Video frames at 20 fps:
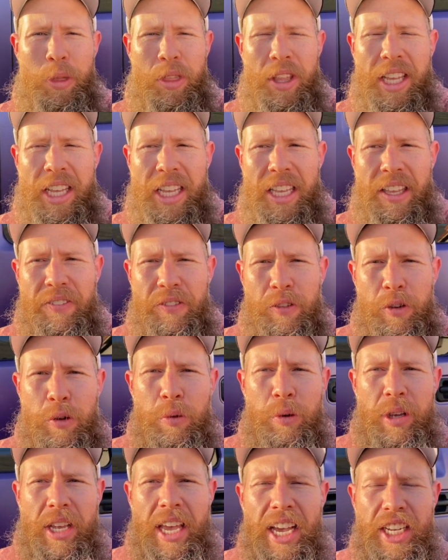think if
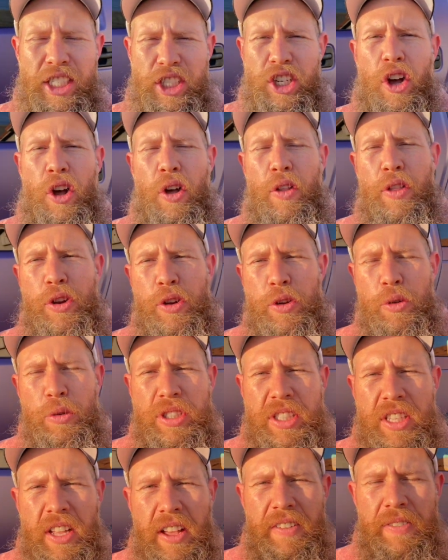you catch all the new
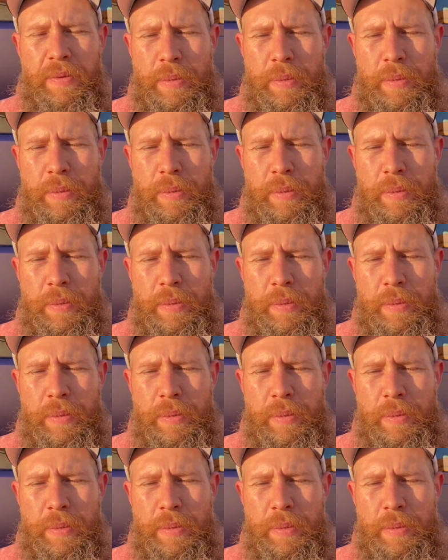stuff